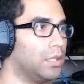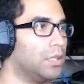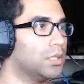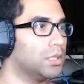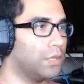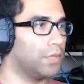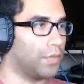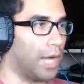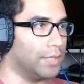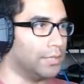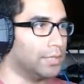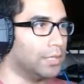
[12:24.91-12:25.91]
Sure,
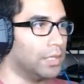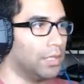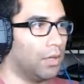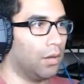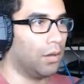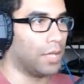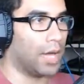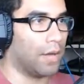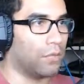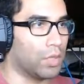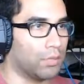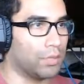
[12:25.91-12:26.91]
Fran. Only have
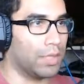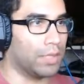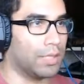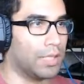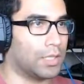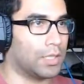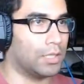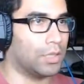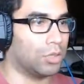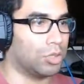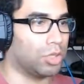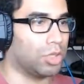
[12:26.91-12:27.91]
one complaint. That giant
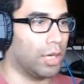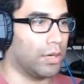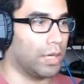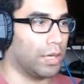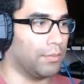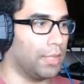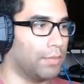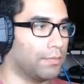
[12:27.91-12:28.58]
toad is staring at me.